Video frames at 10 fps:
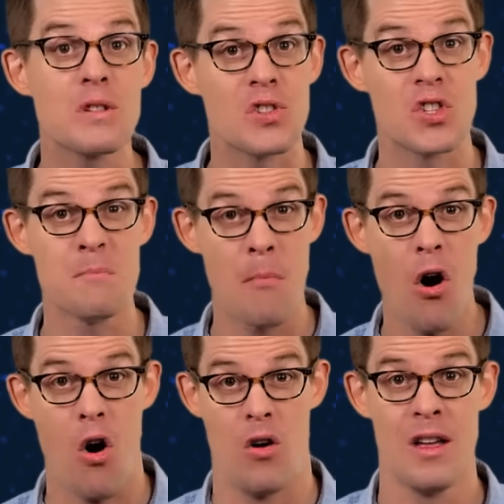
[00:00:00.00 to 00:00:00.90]
was
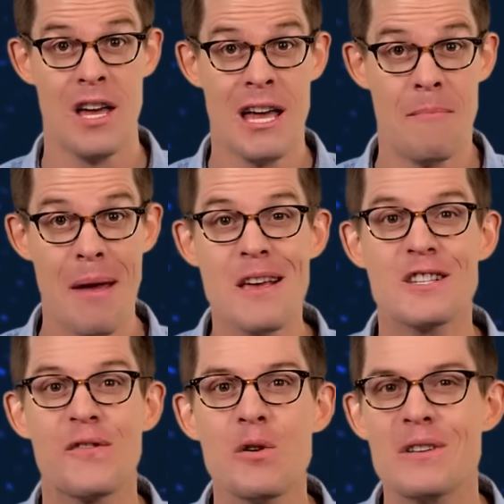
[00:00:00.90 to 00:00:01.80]
small, maybe
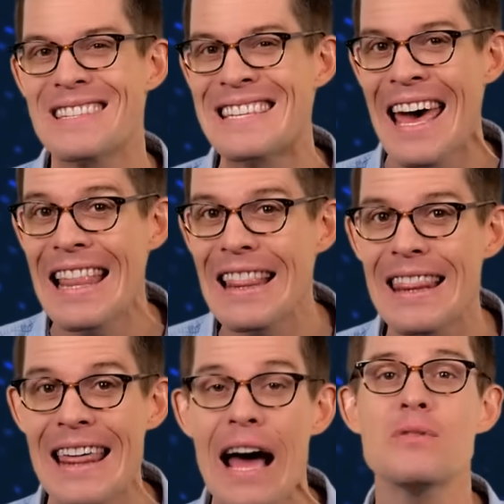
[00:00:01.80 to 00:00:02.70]
as few as ten
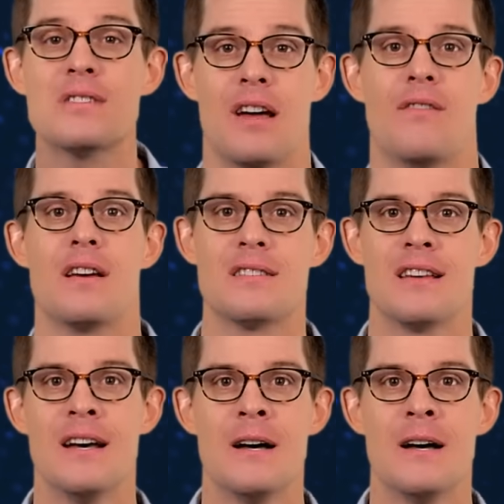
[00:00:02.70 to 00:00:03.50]
thousand of us.